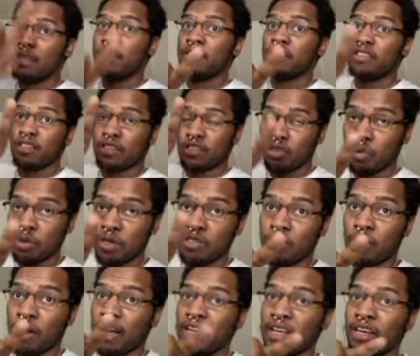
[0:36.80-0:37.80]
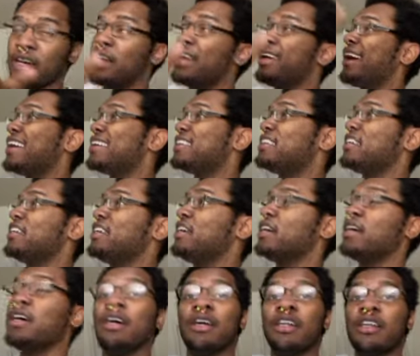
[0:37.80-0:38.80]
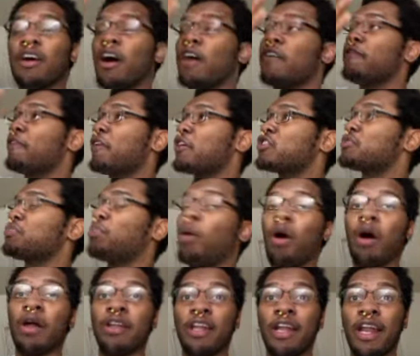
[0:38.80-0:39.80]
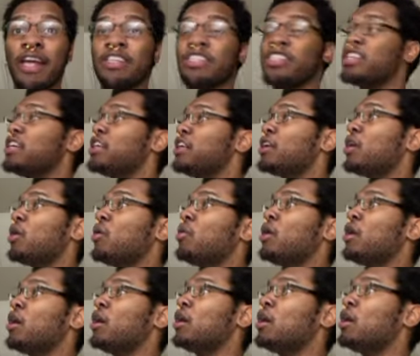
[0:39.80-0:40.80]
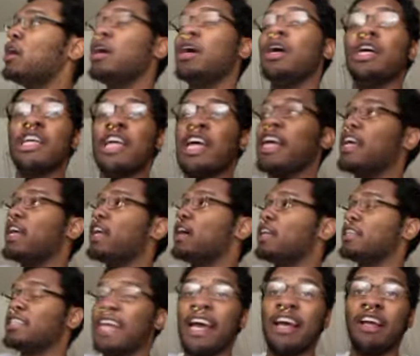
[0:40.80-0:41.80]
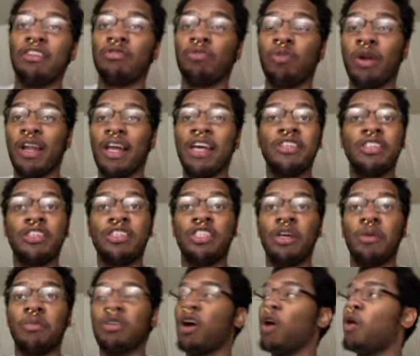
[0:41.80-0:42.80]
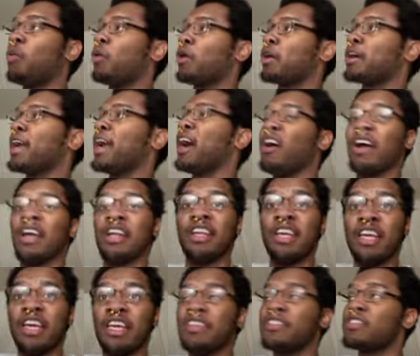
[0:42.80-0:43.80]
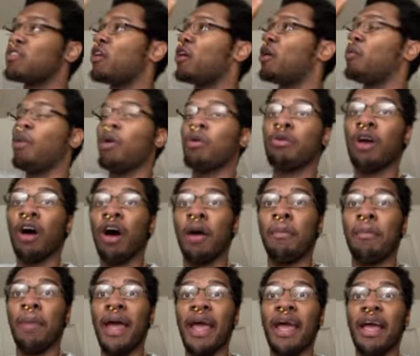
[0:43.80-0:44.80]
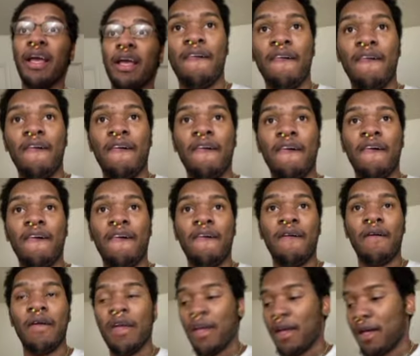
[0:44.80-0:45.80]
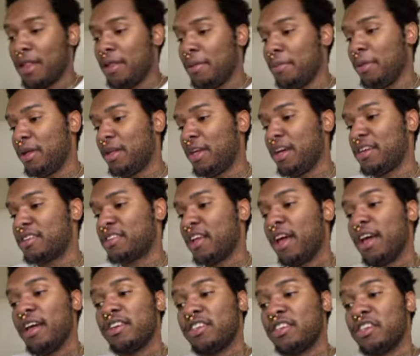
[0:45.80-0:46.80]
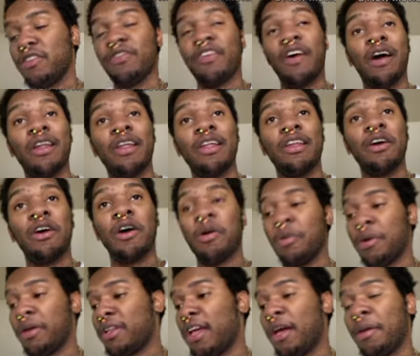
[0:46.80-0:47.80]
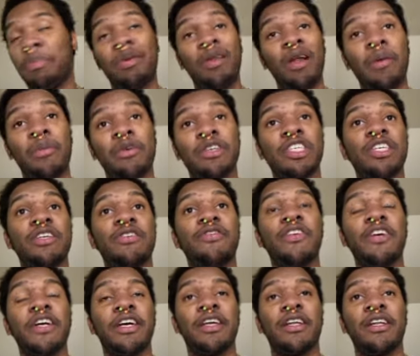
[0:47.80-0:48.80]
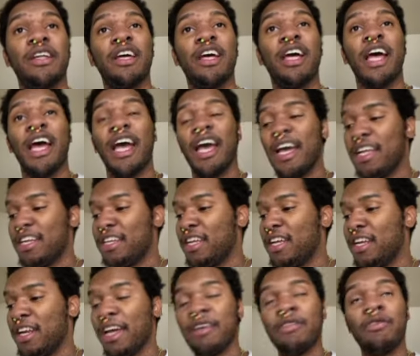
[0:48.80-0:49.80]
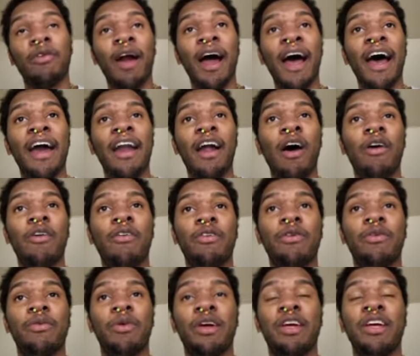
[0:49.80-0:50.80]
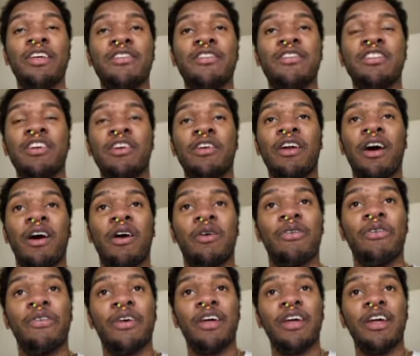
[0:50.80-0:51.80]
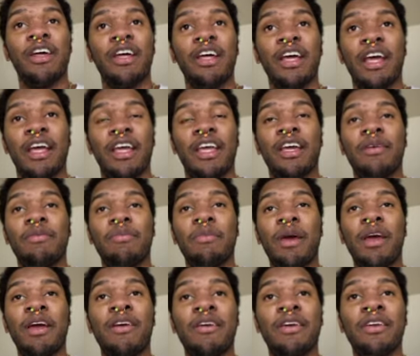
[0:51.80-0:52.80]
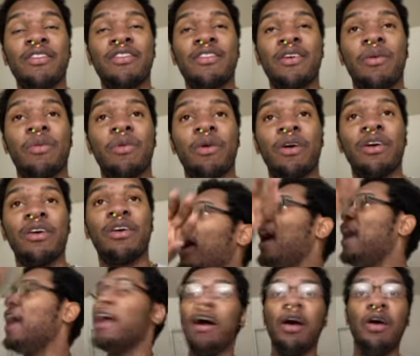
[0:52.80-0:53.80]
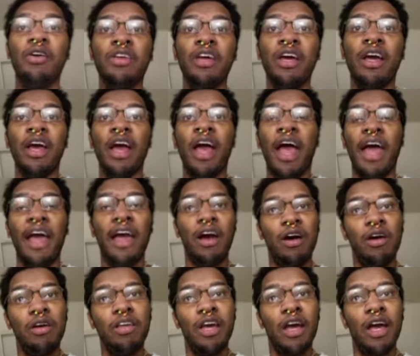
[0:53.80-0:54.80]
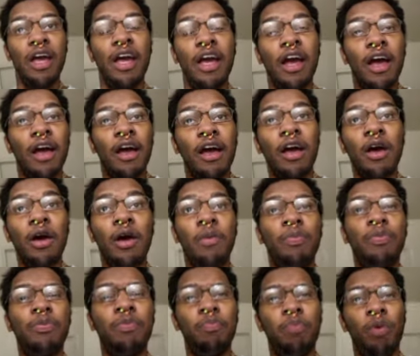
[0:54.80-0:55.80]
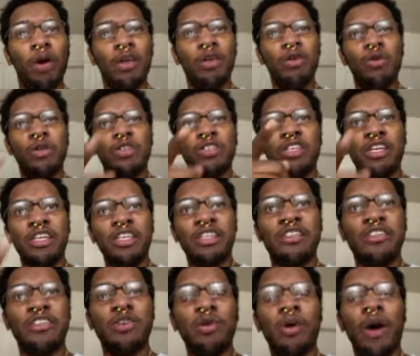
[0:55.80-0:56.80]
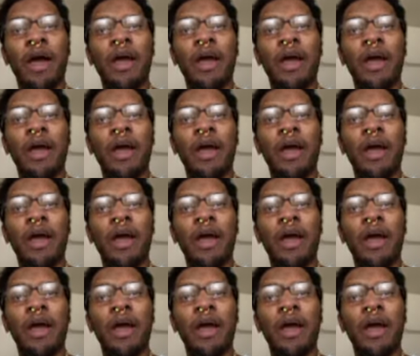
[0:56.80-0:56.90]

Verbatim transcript: this the twist right here, and then the, her first partner that cheated on her, that relationship don't work out, and then he started wanting her back. Mm-hmm. And let me guess, she fall in love with that plumber she fucking, and then they ride off with his shirt off and get married somewhere. Hell yeah, hell yeah, boy, you a genius too,